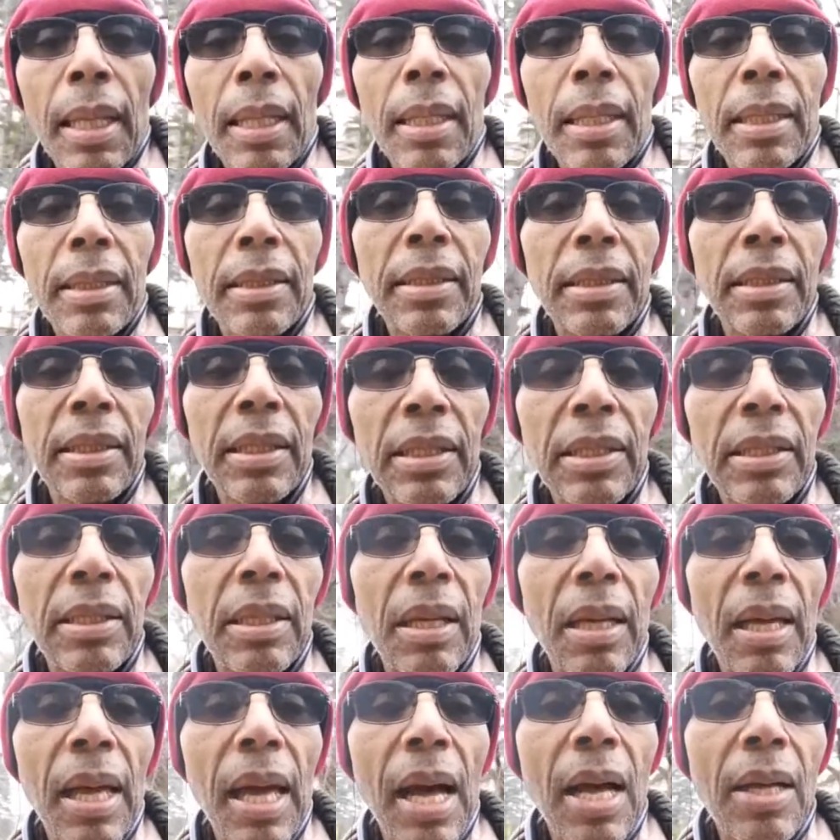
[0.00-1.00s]
This is
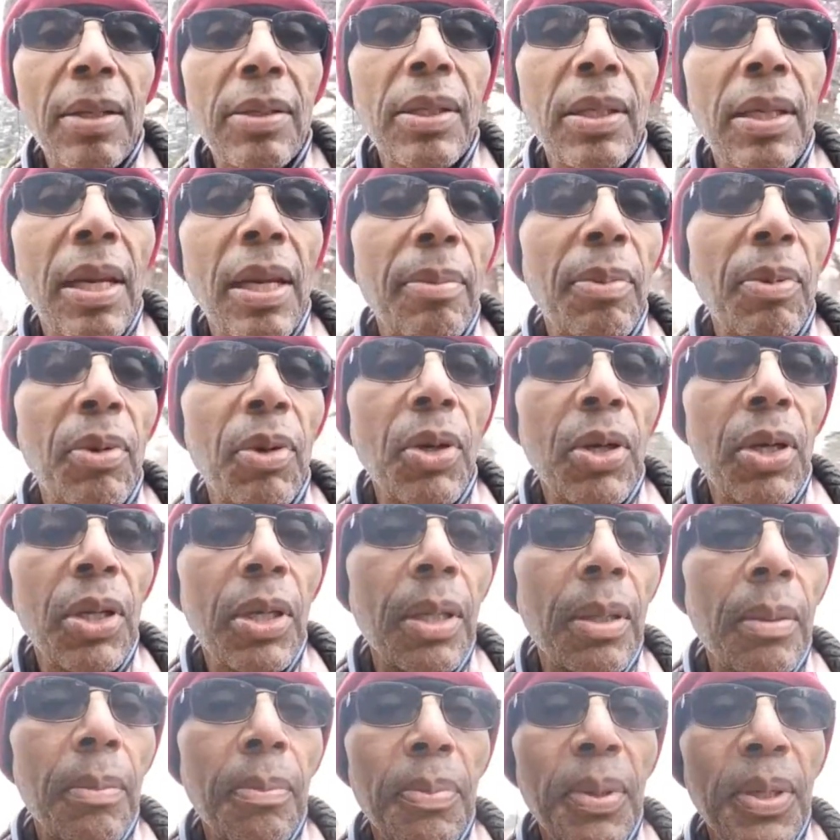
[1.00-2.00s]
just a housing
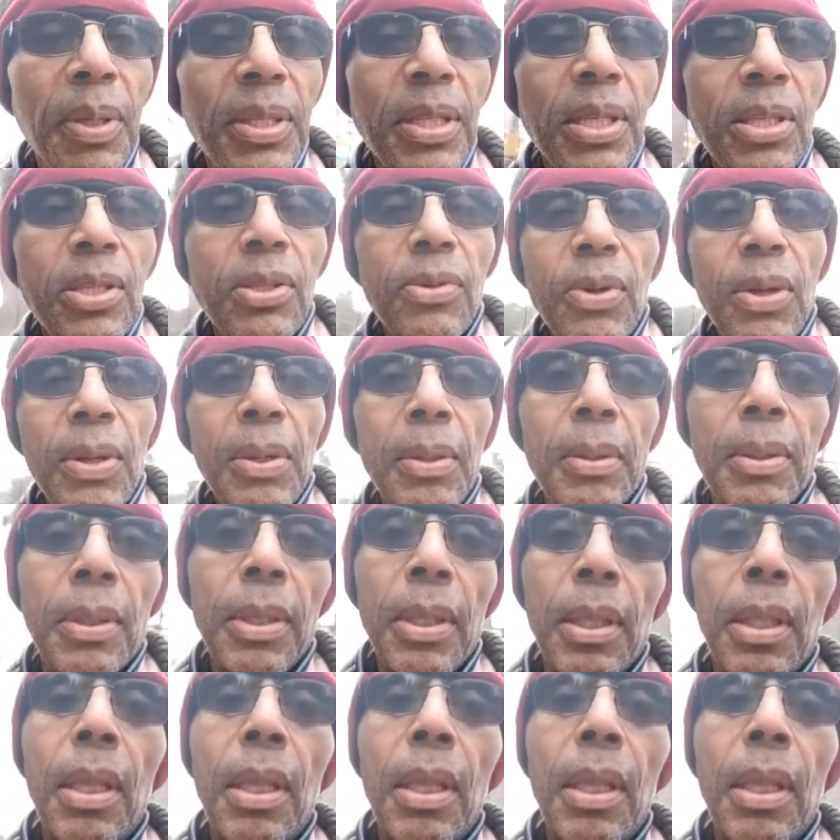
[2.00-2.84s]
neighborhood, busy street